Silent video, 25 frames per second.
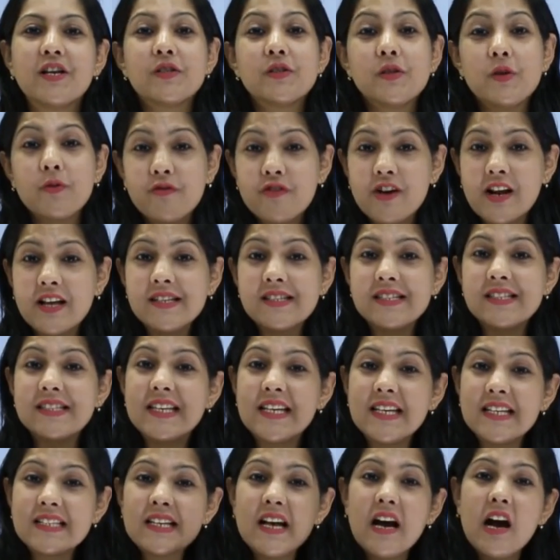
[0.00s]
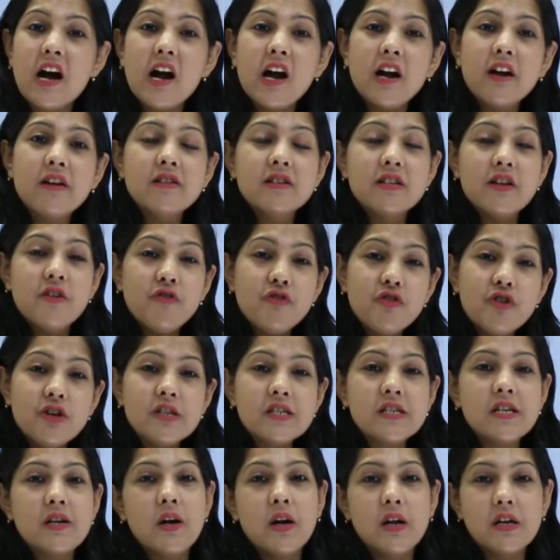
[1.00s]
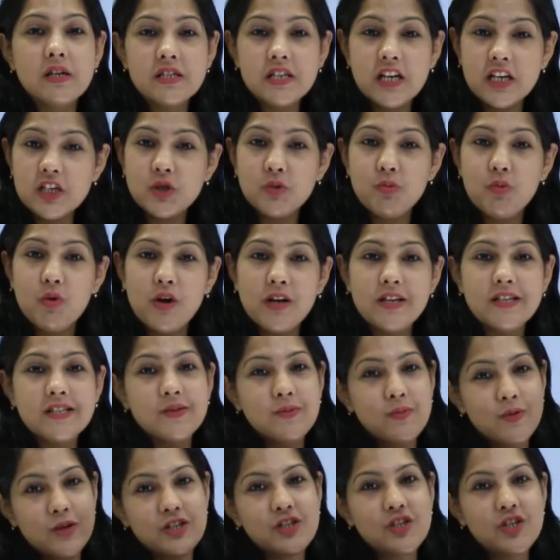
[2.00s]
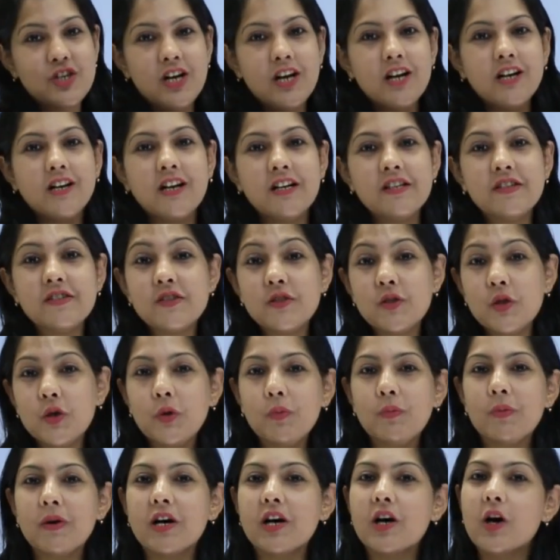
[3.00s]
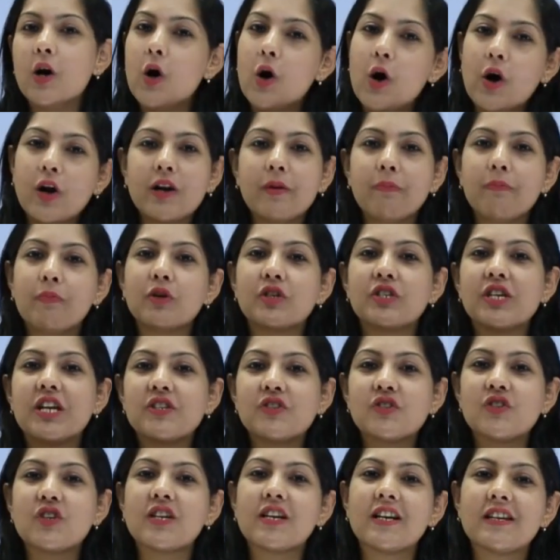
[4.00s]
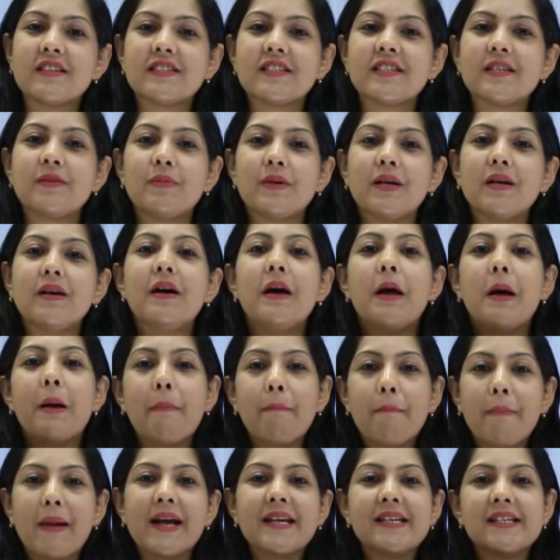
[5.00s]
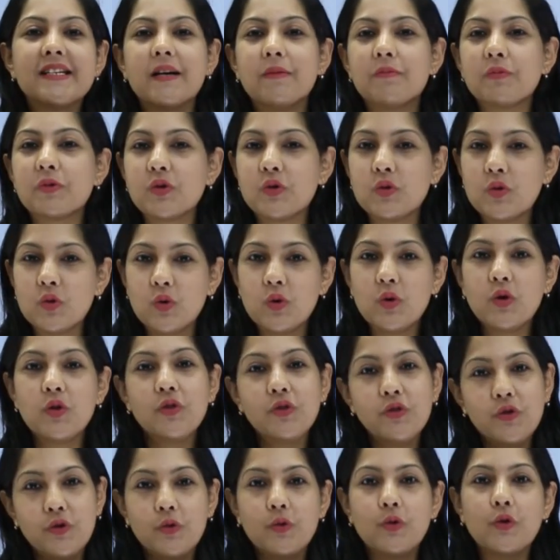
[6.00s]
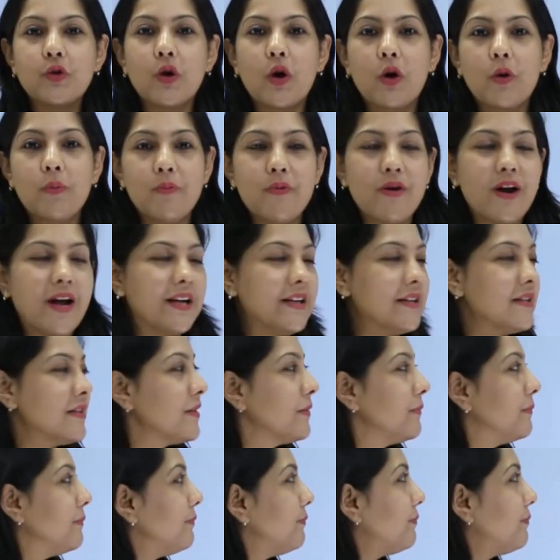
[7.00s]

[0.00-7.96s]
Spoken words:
So friends, these are different touch points which a consumer or a potential customer might come to know through your brand.